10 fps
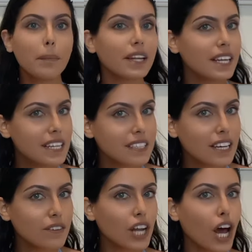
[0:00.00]
please give
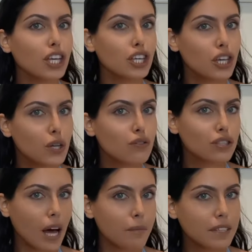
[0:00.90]
it a huge
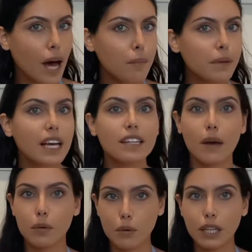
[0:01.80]
thumbs up because I
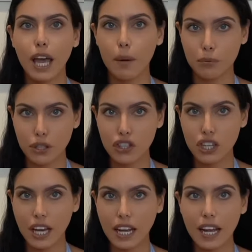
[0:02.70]
would really
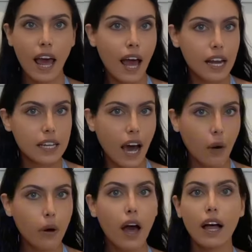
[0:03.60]
appreciate it.
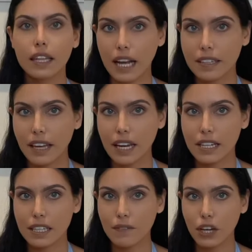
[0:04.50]
Now, let's get
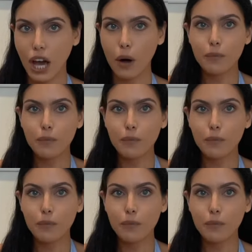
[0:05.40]
into the video.